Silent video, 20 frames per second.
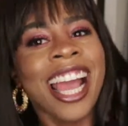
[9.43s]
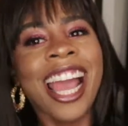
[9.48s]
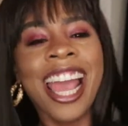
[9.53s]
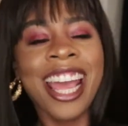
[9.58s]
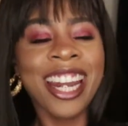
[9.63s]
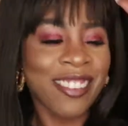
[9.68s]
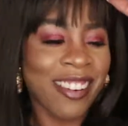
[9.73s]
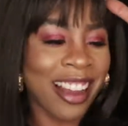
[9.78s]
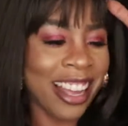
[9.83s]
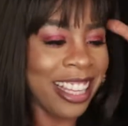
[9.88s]

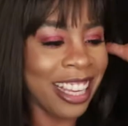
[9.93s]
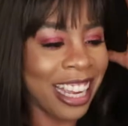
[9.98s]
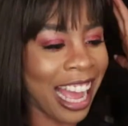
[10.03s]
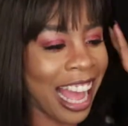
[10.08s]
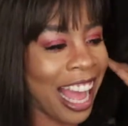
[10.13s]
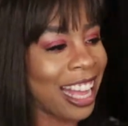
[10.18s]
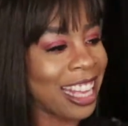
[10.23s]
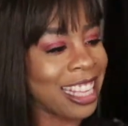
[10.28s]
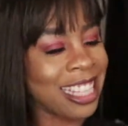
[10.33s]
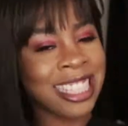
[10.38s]
Anyway, you
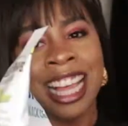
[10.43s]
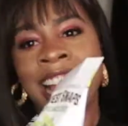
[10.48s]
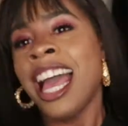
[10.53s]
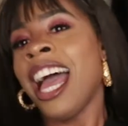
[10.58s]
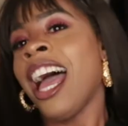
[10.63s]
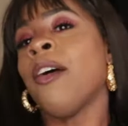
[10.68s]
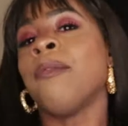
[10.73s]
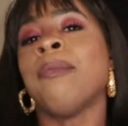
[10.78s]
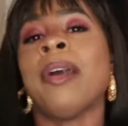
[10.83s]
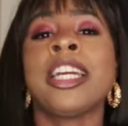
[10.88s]
guys,
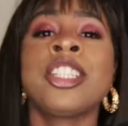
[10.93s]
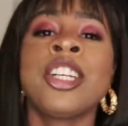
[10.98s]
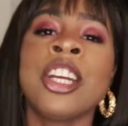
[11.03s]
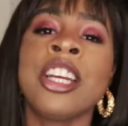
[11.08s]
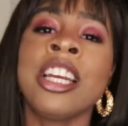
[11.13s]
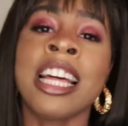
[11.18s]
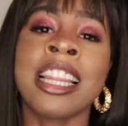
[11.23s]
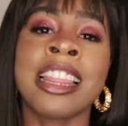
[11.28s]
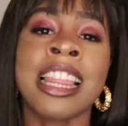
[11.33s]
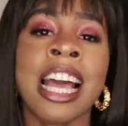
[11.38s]
make sure
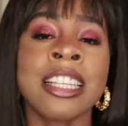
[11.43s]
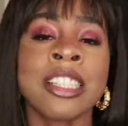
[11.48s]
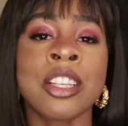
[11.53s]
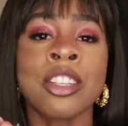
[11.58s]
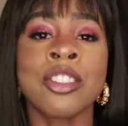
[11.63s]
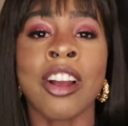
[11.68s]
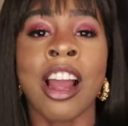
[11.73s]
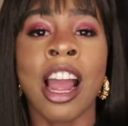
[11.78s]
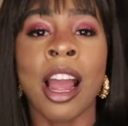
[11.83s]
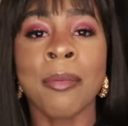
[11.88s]
you hit that
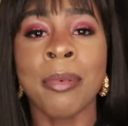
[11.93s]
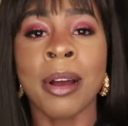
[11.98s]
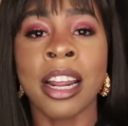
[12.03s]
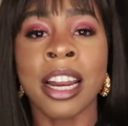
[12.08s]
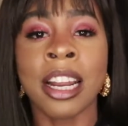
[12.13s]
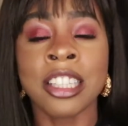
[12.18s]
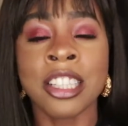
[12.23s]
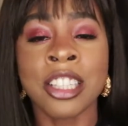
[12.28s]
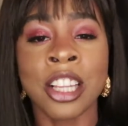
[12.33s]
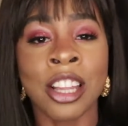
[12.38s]
subscribe
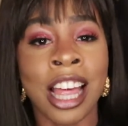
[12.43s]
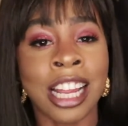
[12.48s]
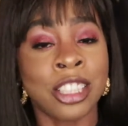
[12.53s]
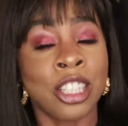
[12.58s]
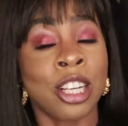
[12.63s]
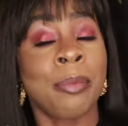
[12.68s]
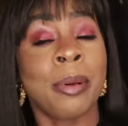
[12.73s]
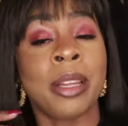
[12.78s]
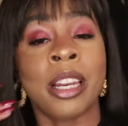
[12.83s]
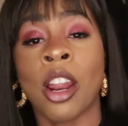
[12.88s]
button so that
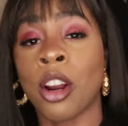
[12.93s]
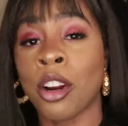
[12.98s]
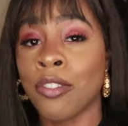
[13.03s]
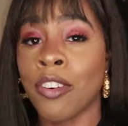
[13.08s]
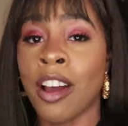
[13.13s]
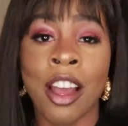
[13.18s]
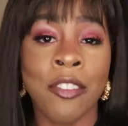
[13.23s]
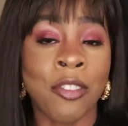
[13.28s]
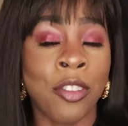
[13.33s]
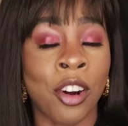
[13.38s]
you can be
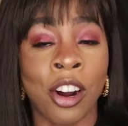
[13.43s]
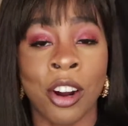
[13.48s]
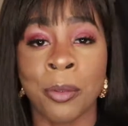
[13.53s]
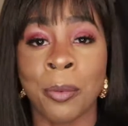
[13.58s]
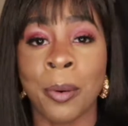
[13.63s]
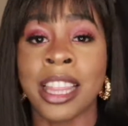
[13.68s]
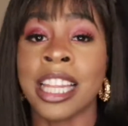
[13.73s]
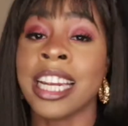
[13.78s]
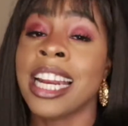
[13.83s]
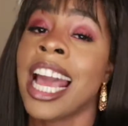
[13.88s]
notified for
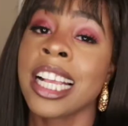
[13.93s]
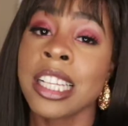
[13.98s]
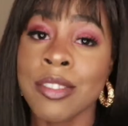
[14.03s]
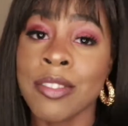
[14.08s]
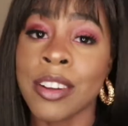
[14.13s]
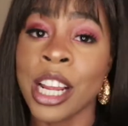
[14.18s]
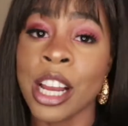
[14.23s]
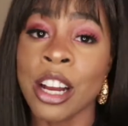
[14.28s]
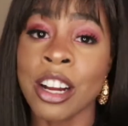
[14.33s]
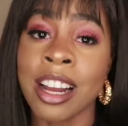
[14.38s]
when the next
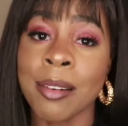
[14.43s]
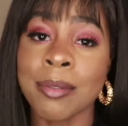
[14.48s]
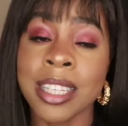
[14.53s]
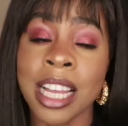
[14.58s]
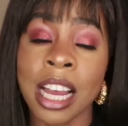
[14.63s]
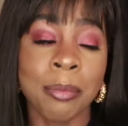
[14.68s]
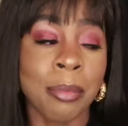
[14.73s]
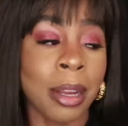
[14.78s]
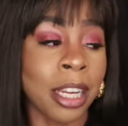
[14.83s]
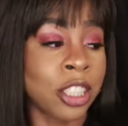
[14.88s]
video comes
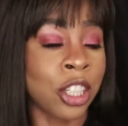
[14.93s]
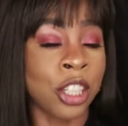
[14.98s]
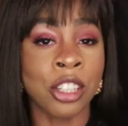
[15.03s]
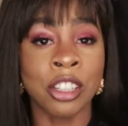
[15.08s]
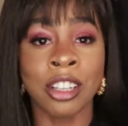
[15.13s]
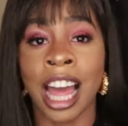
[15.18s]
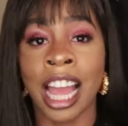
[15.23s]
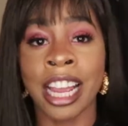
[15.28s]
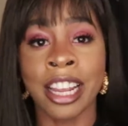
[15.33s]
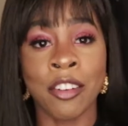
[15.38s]
out. Make sure
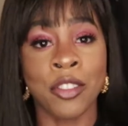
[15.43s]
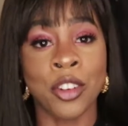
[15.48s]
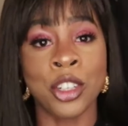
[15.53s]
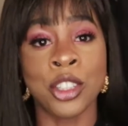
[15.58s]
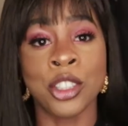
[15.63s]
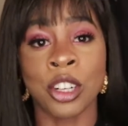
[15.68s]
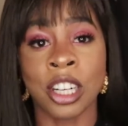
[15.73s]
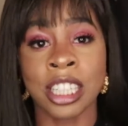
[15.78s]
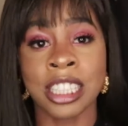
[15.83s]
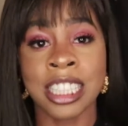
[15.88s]
you like if you
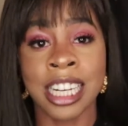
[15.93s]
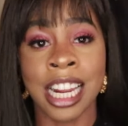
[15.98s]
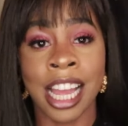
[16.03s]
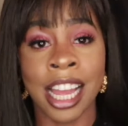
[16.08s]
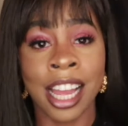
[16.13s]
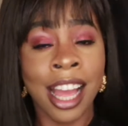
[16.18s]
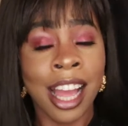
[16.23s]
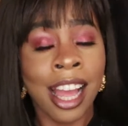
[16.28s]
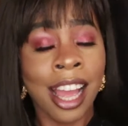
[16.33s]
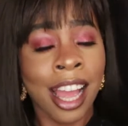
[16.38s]
joined
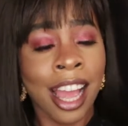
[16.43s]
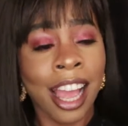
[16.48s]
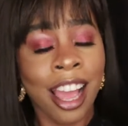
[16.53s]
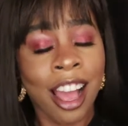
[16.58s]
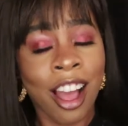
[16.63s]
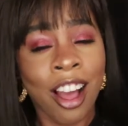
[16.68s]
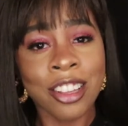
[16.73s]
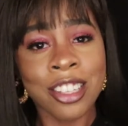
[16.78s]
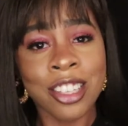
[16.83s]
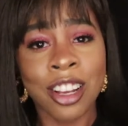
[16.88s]
today,
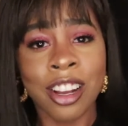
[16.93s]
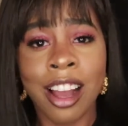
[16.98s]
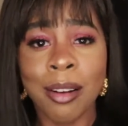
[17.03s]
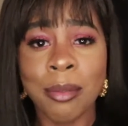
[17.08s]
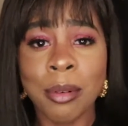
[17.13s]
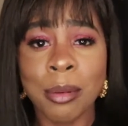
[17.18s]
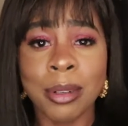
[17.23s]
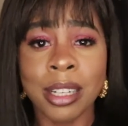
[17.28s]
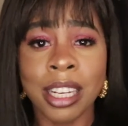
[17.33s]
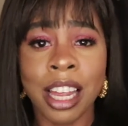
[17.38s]
and also
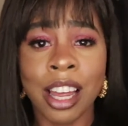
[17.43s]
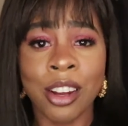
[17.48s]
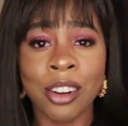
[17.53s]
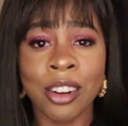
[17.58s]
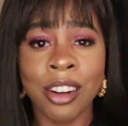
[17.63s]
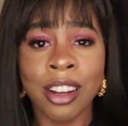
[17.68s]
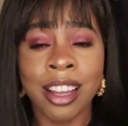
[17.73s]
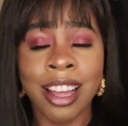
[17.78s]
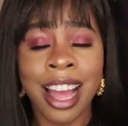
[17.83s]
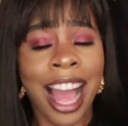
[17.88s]
comment
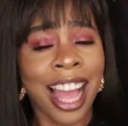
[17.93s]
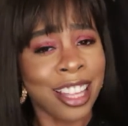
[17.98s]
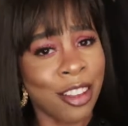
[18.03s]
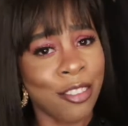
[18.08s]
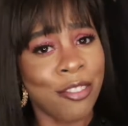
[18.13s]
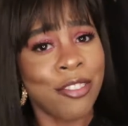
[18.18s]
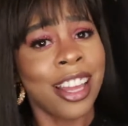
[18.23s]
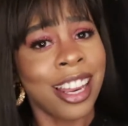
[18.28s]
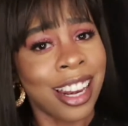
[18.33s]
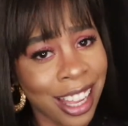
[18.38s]
below how
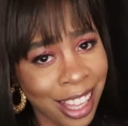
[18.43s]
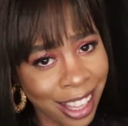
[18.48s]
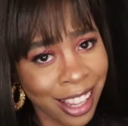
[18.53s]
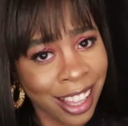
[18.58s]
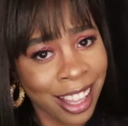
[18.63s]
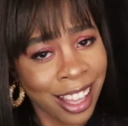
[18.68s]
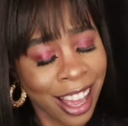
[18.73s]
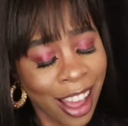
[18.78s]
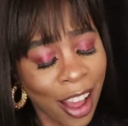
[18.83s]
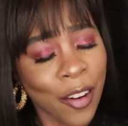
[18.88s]
you
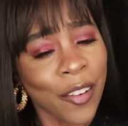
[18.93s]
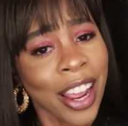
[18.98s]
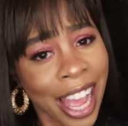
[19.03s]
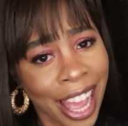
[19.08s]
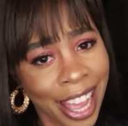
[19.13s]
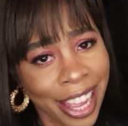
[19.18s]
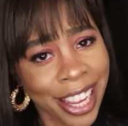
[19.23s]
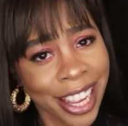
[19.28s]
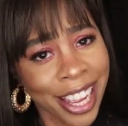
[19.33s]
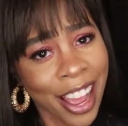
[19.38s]
feeling.
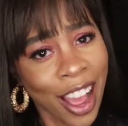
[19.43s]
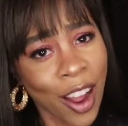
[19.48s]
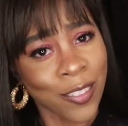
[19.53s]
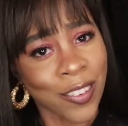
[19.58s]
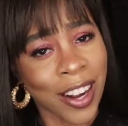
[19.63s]
Okay, all